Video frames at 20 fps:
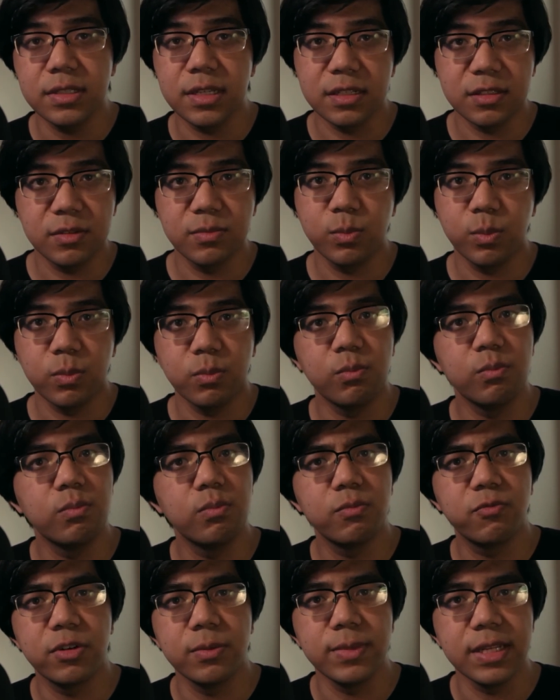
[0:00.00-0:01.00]
That's
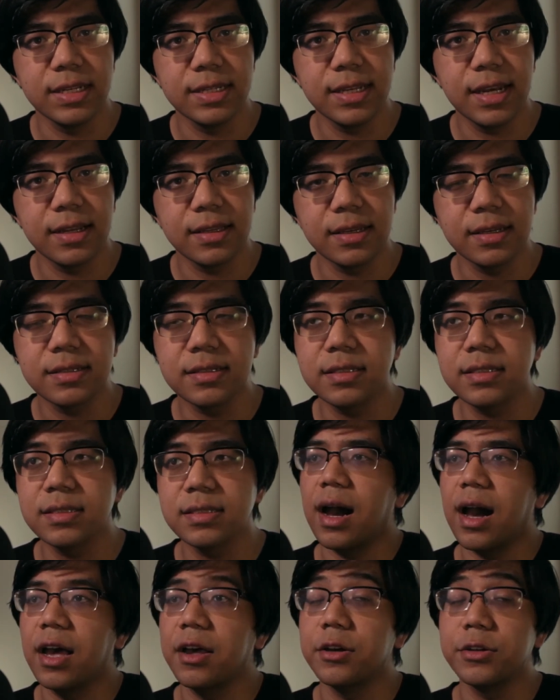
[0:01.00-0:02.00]
from the Italians.
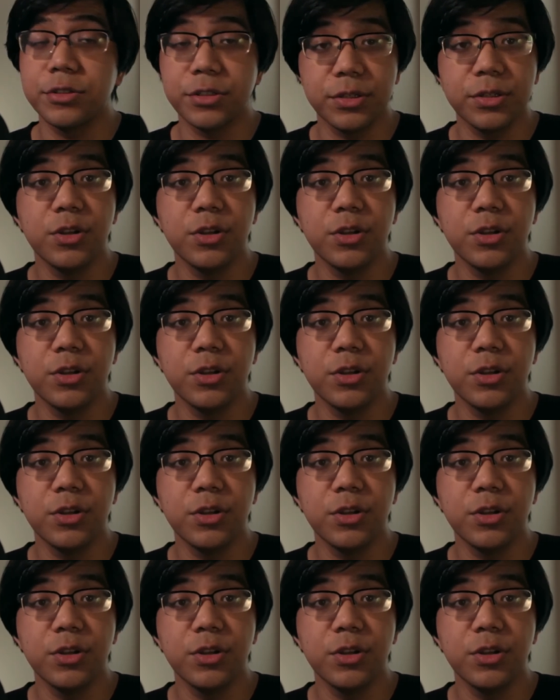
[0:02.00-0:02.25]
I also